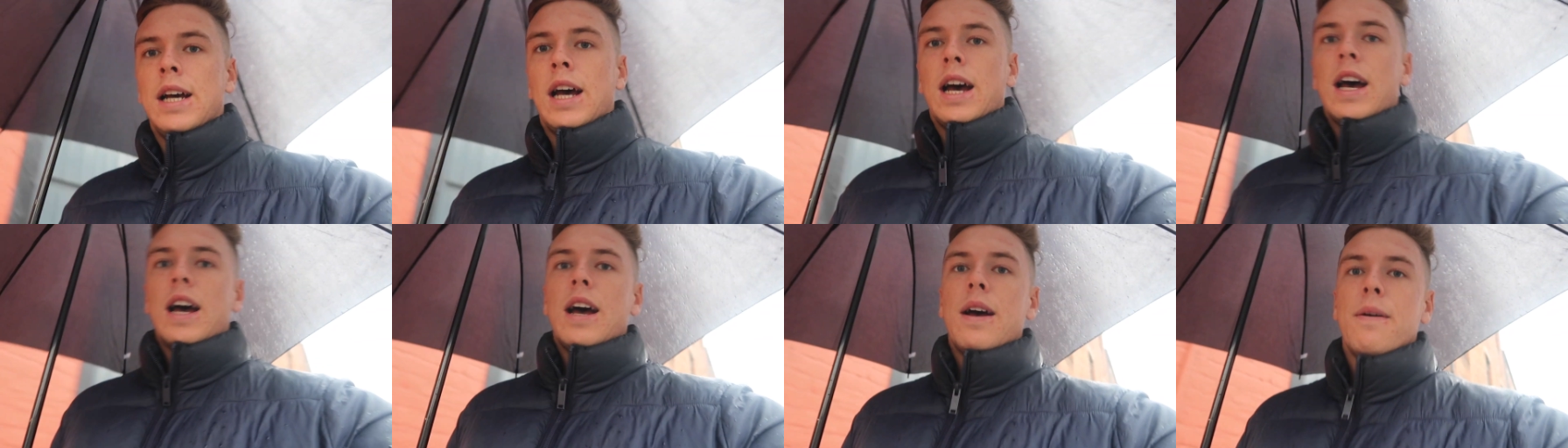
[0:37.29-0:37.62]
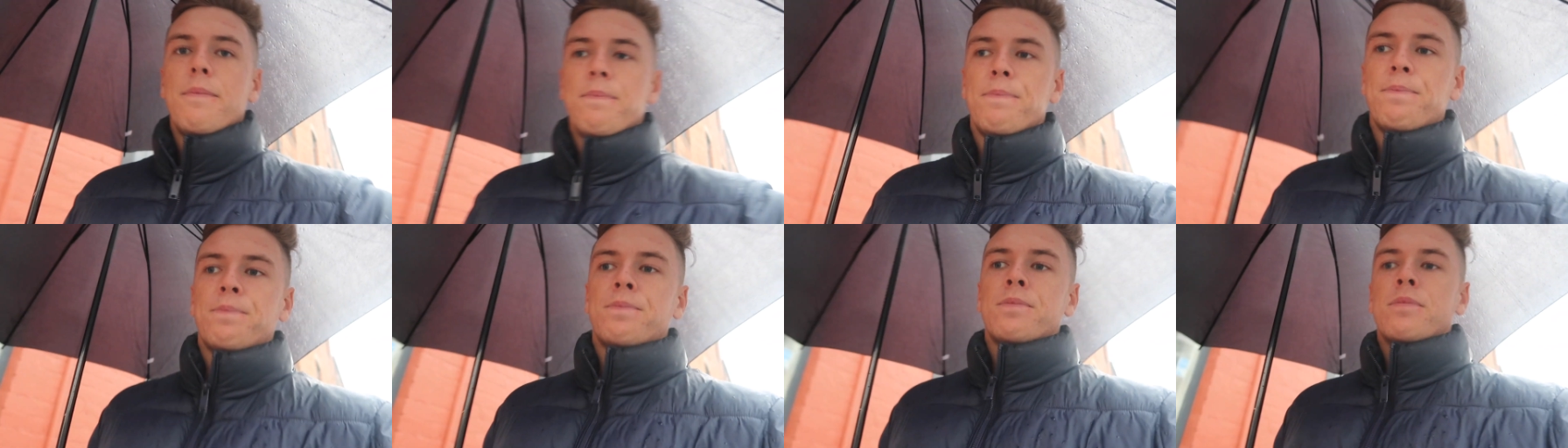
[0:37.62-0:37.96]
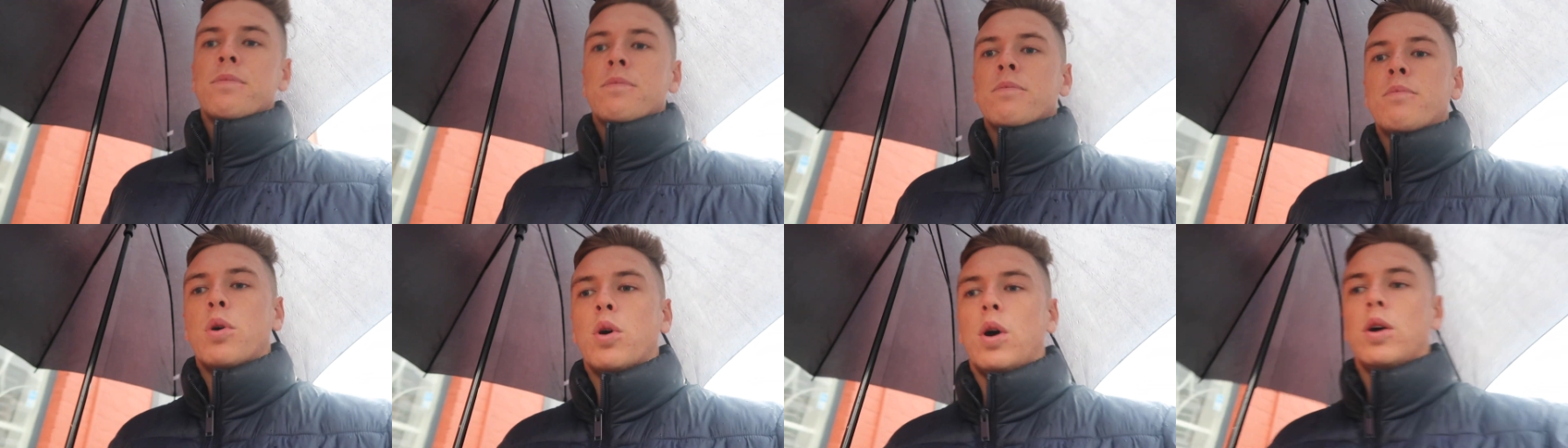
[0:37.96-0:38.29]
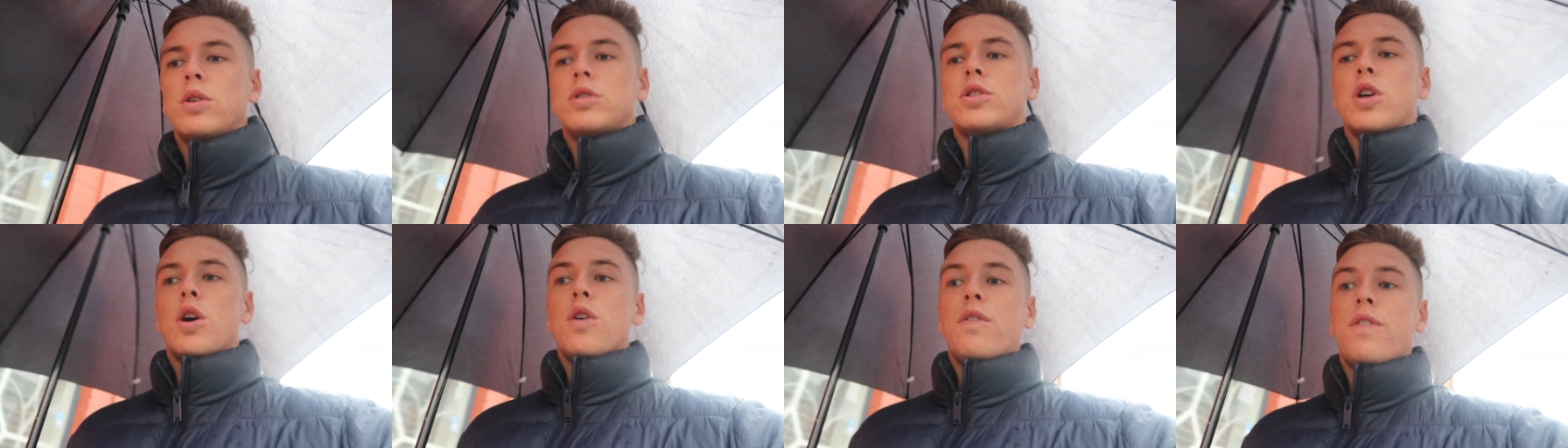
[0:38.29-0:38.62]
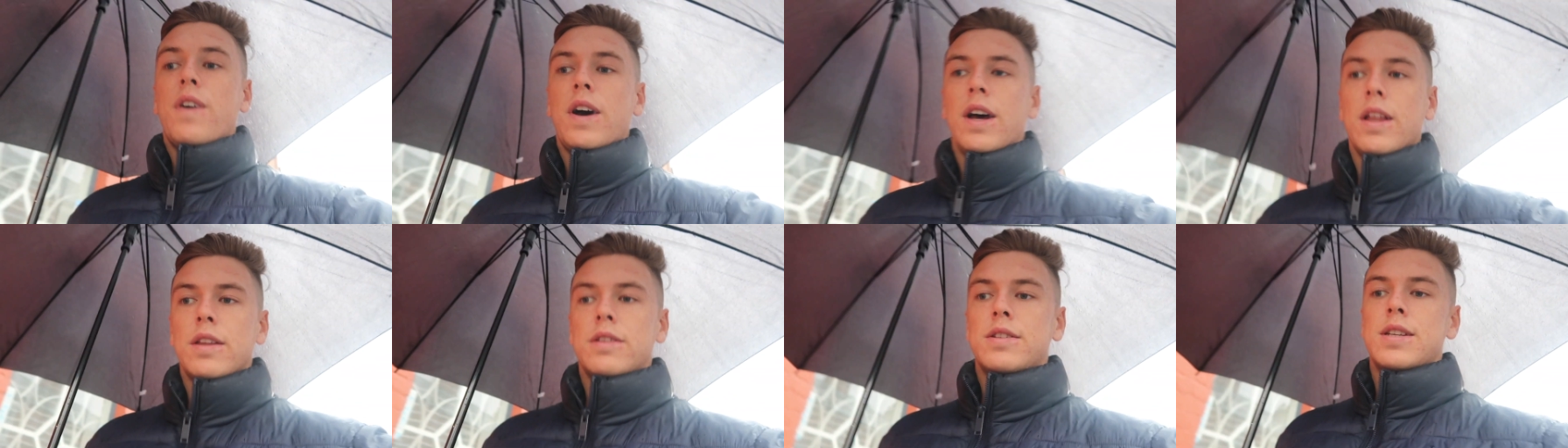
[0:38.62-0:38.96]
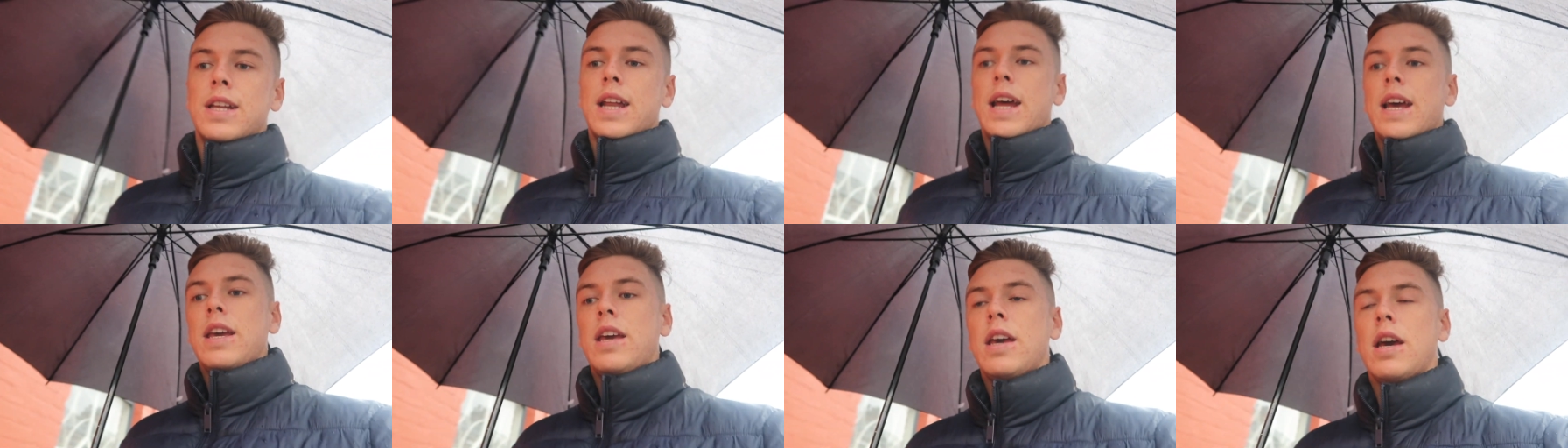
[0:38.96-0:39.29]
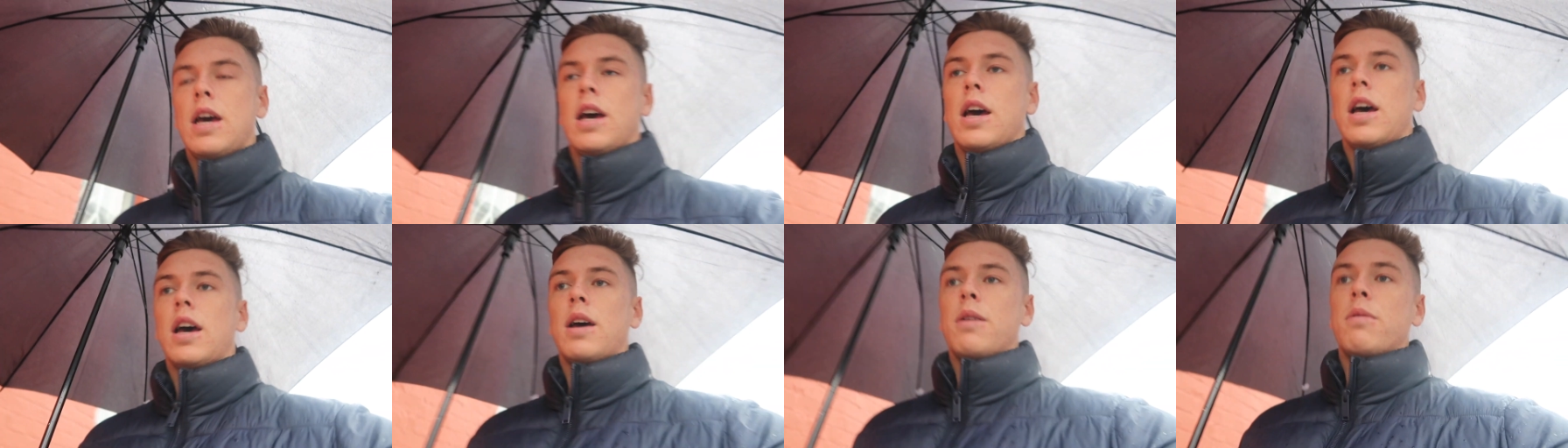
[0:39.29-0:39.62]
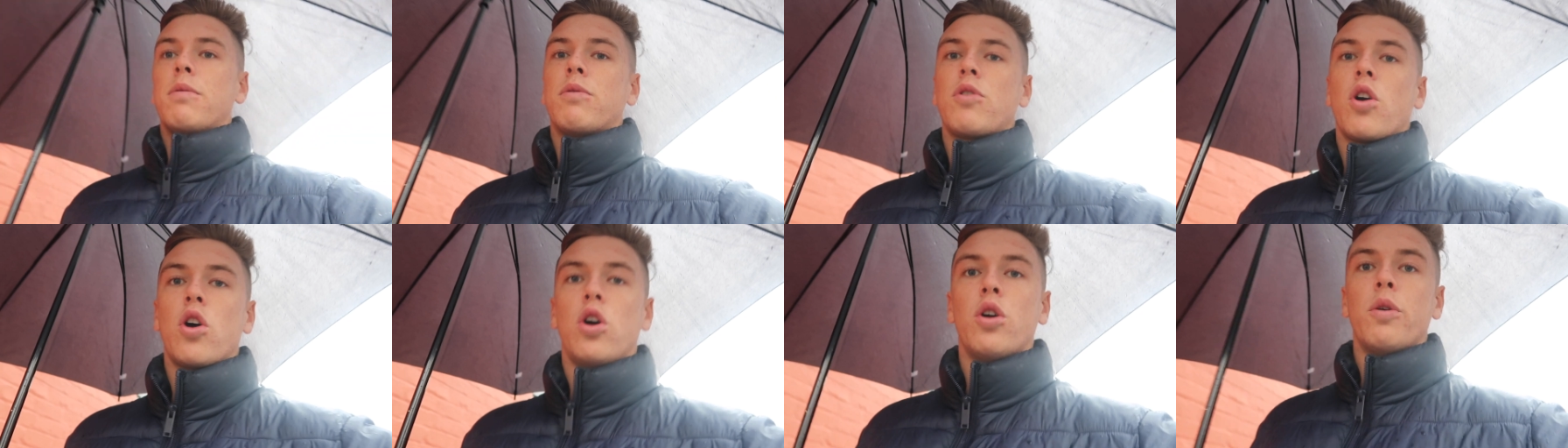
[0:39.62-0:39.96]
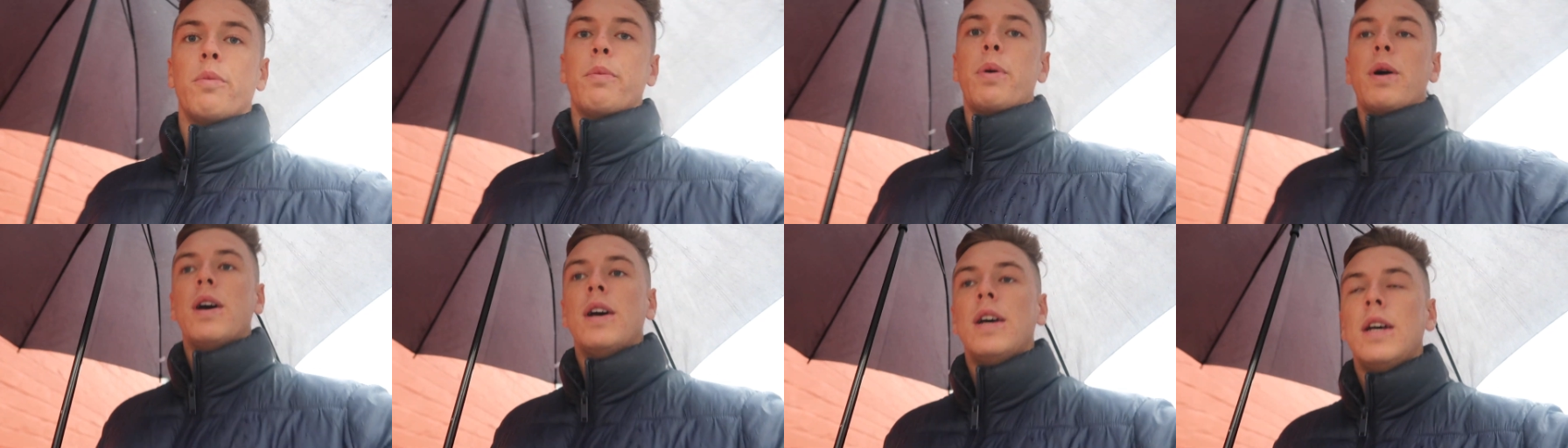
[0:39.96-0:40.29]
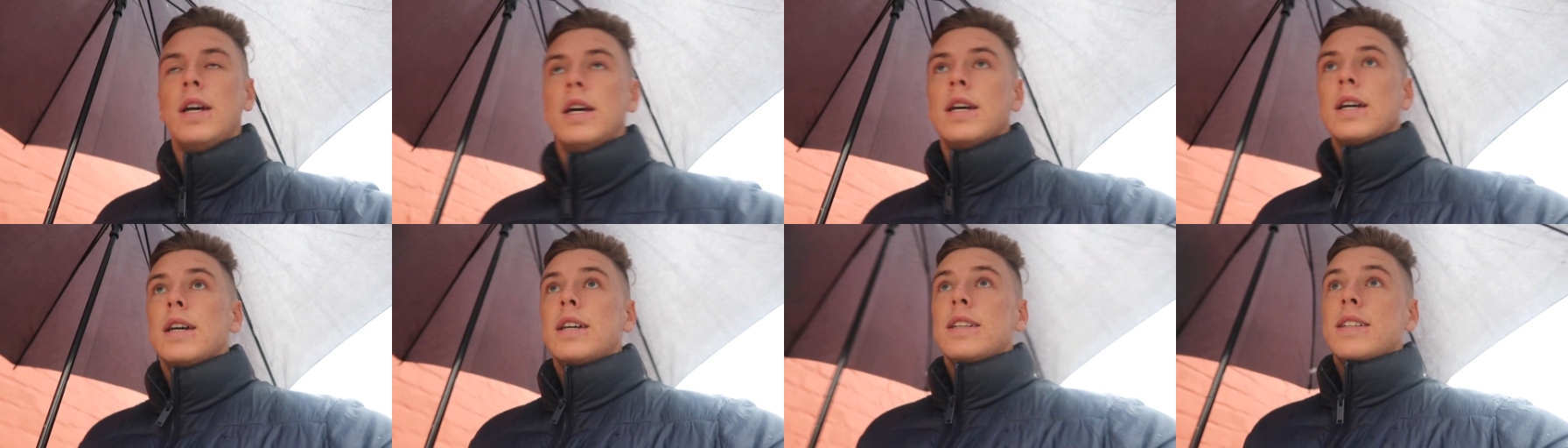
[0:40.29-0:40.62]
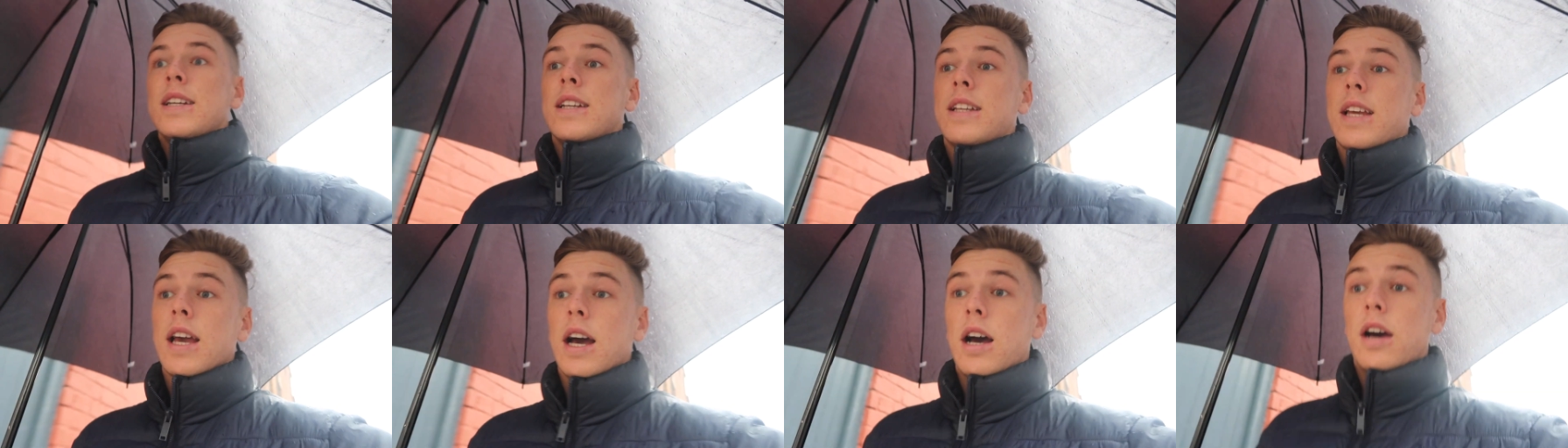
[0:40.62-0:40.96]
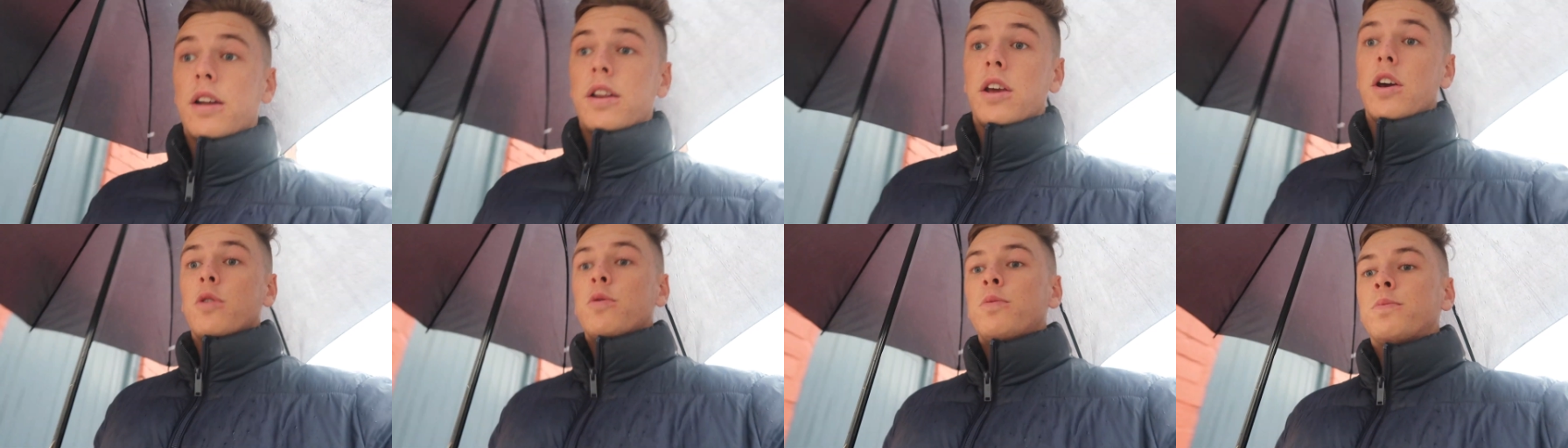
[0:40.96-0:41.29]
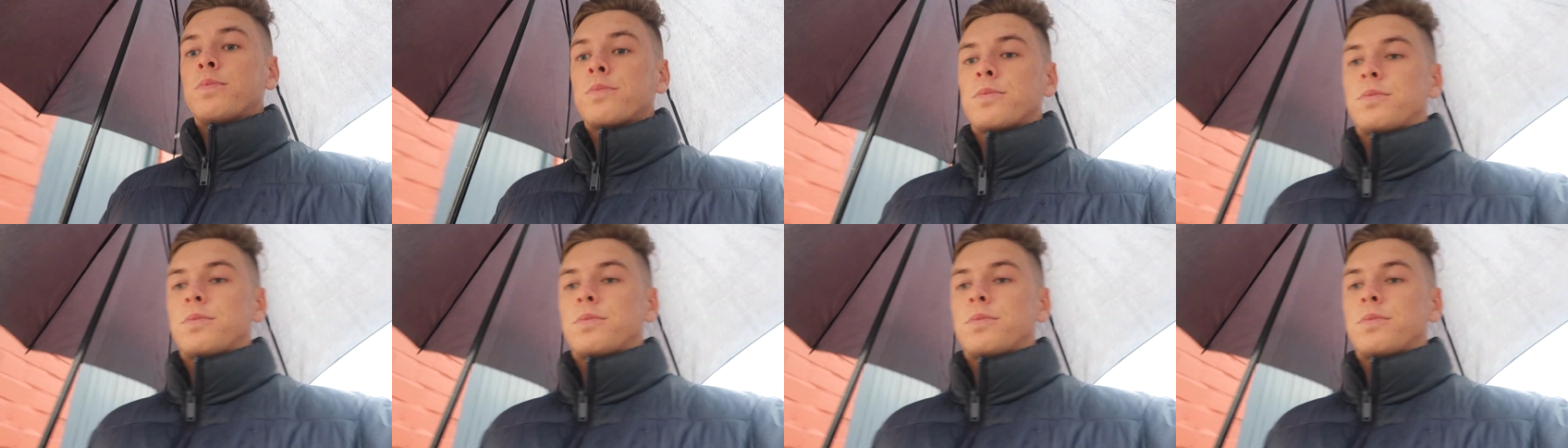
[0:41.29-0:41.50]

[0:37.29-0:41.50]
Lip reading: But so far today, got up, did cardio,